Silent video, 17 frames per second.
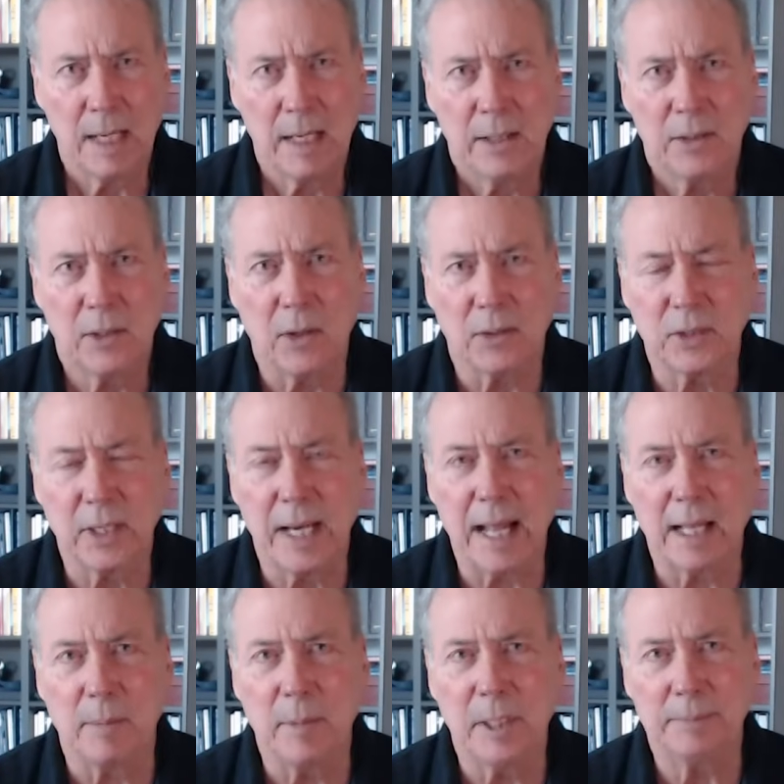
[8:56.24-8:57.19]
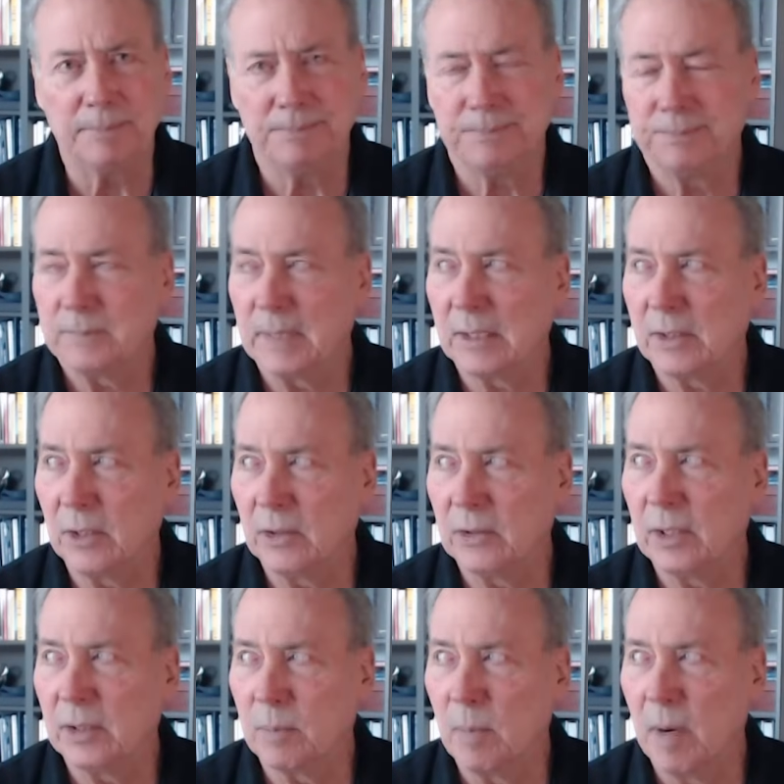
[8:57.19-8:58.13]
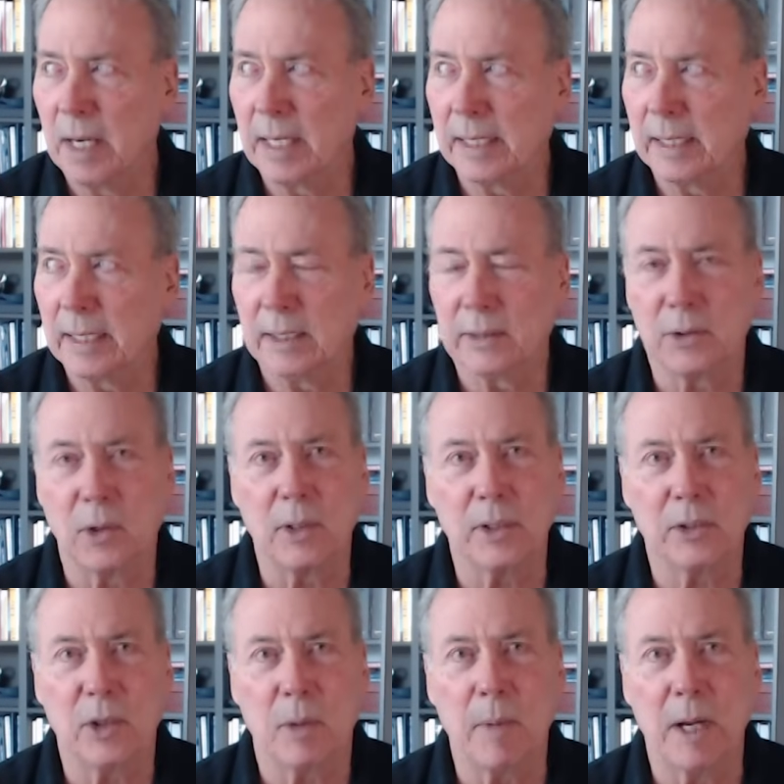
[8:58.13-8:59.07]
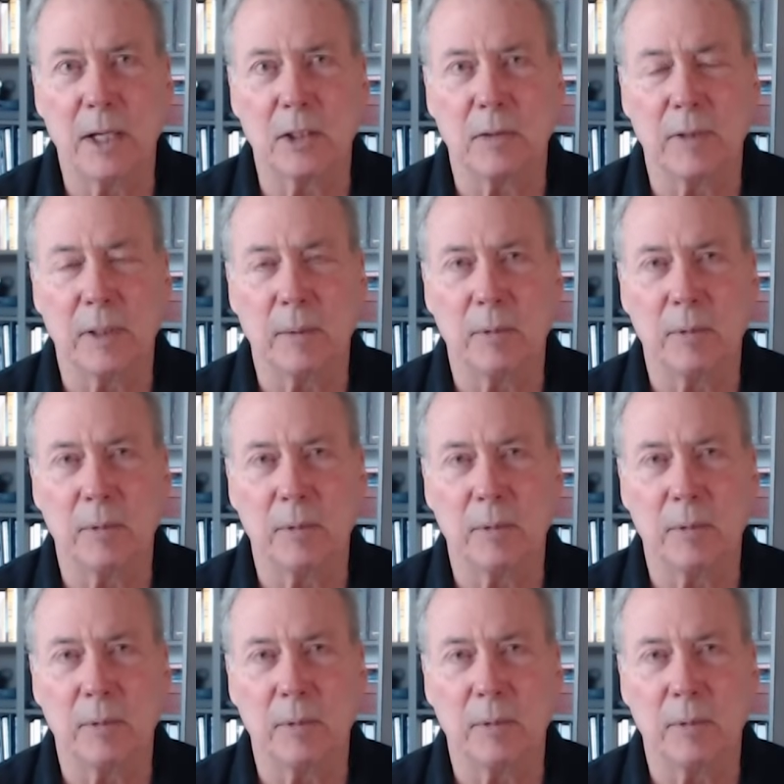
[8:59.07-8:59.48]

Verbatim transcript: So it's an element that's used as money, and there's only so much of it,